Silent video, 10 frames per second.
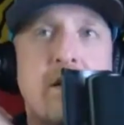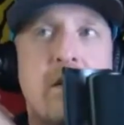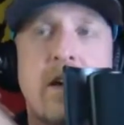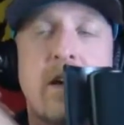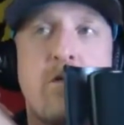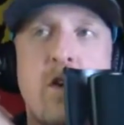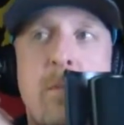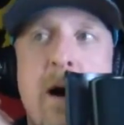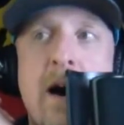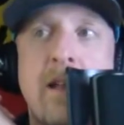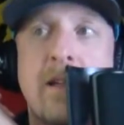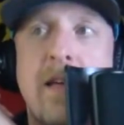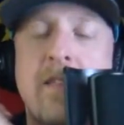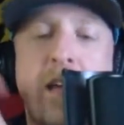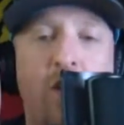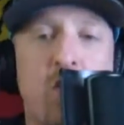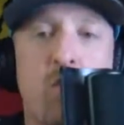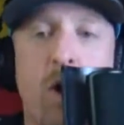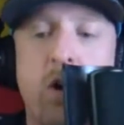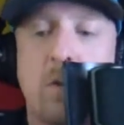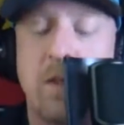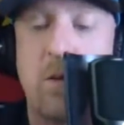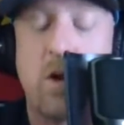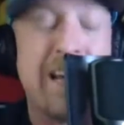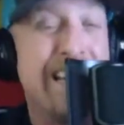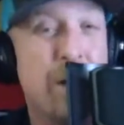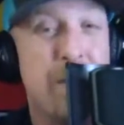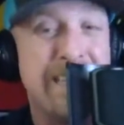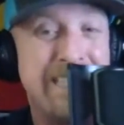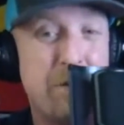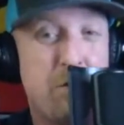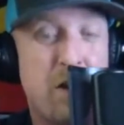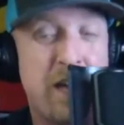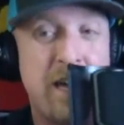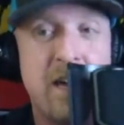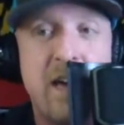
Like a friend of mine, like they do work, but they work a little bit differently.